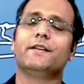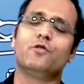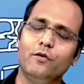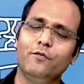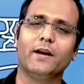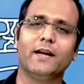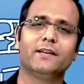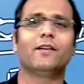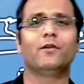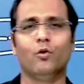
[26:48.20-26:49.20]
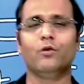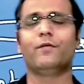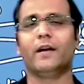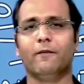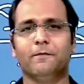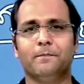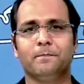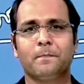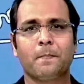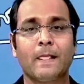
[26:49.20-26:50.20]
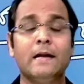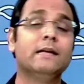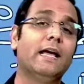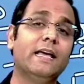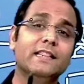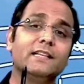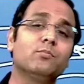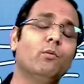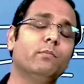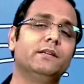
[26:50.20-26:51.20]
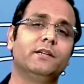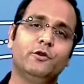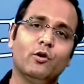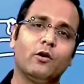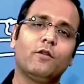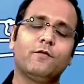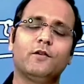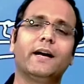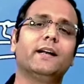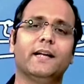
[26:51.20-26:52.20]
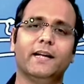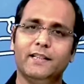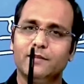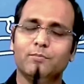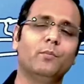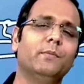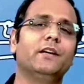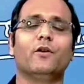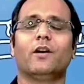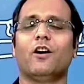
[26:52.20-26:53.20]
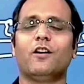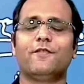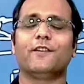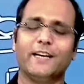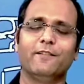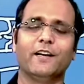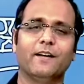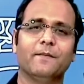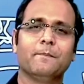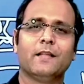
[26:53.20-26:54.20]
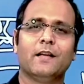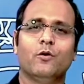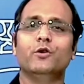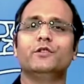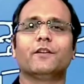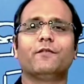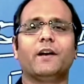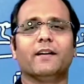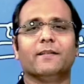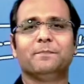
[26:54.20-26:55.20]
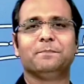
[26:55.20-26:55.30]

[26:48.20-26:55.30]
Don't forget, don't forgive. In this moment, you are not forgetting. In this moment, you are not forgiving. Who is suffering?